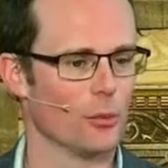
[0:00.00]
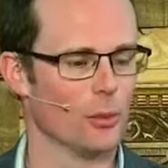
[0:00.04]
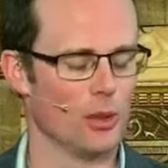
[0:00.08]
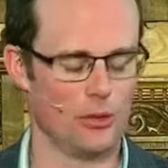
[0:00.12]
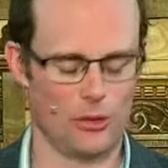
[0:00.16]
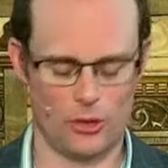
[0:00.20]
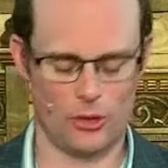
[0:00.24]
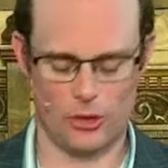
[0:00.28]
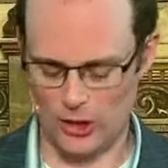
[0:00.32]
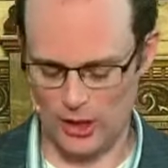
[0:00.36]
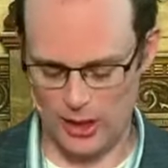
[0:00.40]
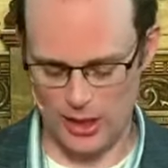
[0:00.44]

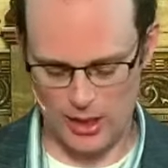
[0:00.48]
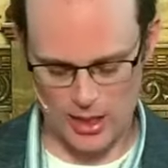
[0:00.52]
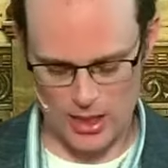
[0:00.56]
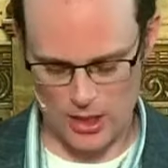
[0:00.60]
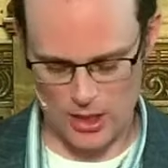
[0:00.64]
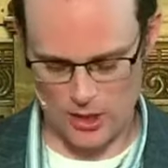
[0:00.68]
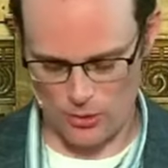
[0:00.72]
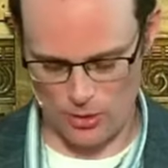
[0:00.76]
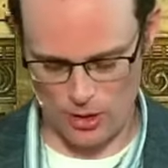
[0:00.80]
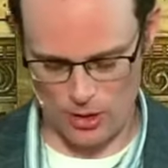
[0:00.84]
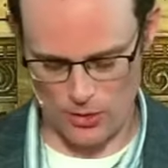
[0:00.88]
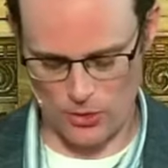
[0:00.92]
We've seen
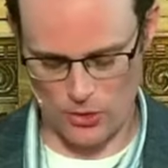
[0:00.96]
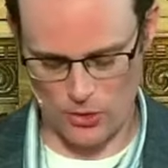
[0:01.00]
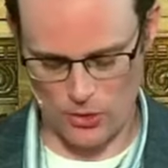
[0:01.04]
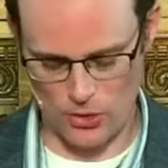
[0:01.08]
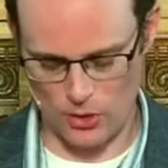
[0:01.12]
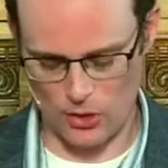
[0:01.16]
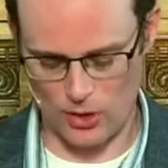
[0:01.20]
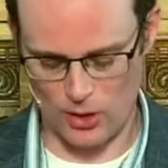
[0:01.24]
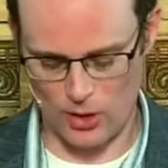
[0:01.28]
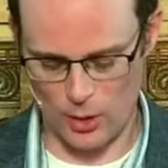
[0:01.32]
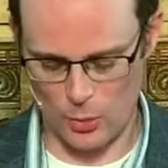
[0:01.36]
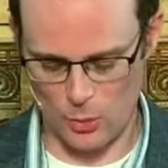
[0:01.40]
Israel
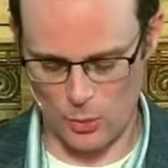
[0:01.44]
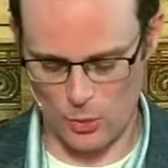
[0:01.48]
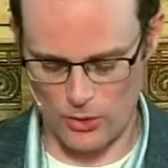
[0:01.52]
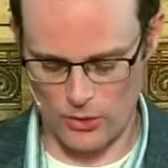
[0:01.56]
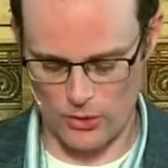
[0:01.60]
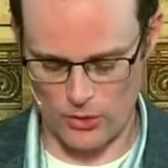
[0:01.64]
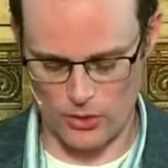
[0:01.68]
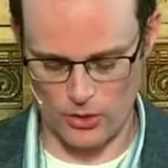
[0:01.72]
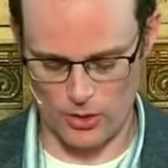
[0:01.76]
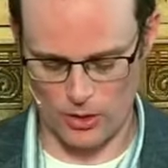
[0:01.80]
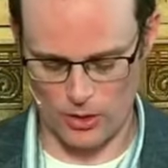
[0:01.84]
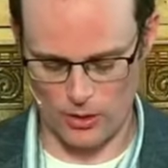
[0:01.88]
certainly
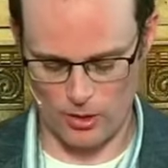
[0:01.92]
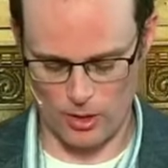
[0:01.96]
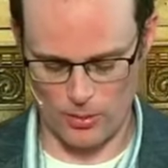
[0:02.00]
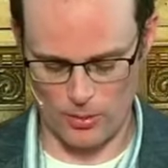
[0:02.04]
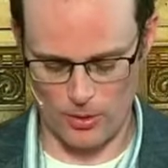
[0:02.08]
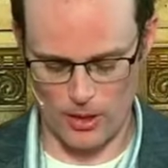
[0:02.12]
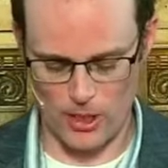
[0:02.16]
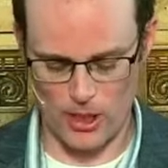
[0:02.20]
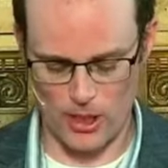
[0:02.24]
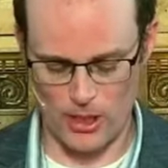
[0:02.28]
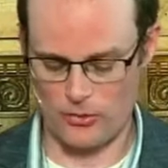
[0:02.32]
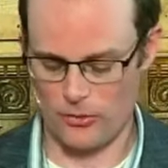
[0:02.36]
wasn't over the
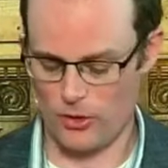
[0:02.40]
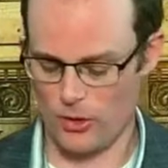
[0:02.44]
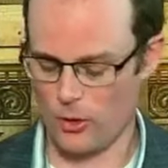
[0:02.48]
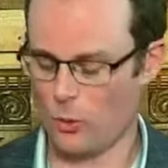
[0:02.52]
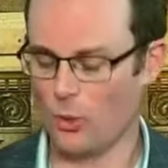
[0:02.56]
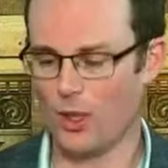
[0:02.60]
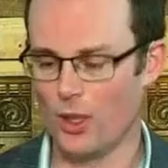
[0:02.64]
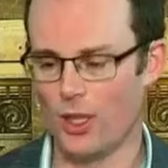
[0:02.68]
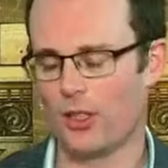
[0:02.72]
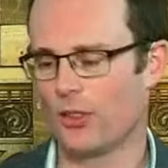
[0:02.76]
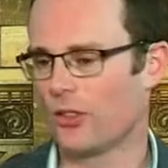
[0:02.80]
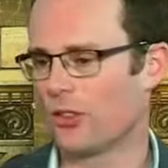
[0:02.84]
past
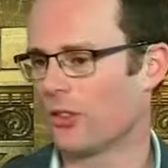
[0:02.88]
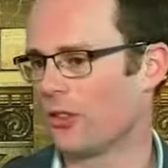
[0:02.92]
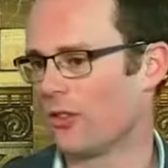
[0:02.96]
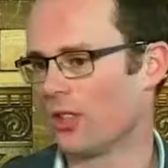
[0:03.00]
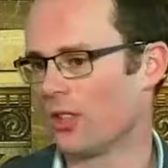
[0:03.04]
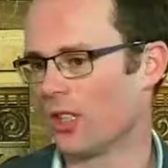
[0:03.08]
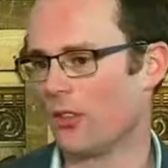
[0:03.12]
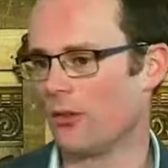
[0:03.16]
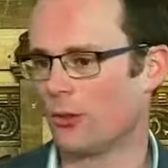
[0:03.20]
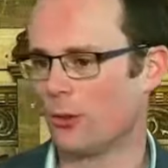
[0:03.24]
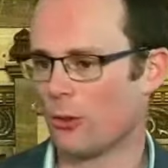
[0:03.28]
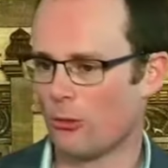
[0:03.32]
few weeks
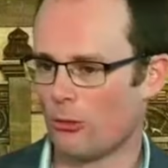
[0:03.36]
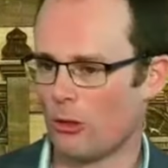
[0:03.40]
as they've